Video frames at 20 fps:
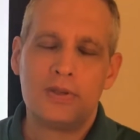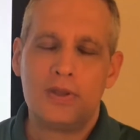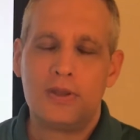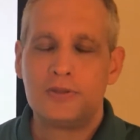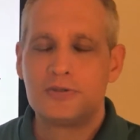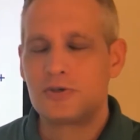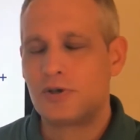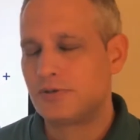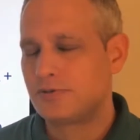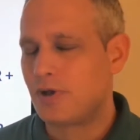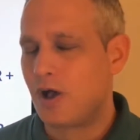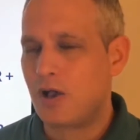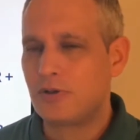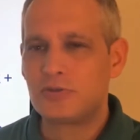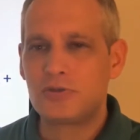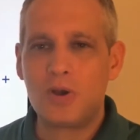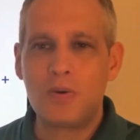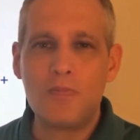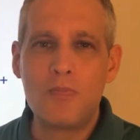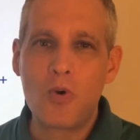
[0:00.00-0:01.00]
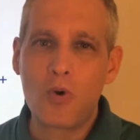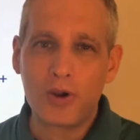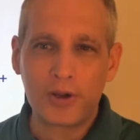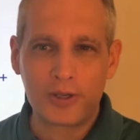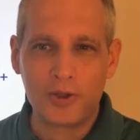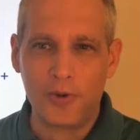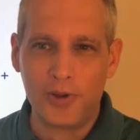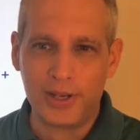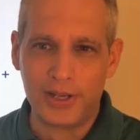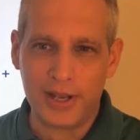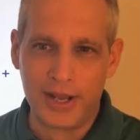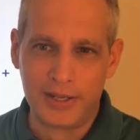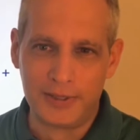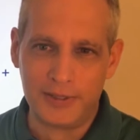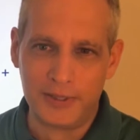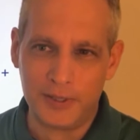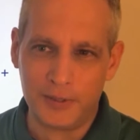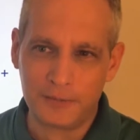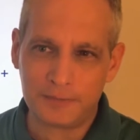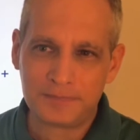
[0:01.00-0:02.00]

So there's also more going on here.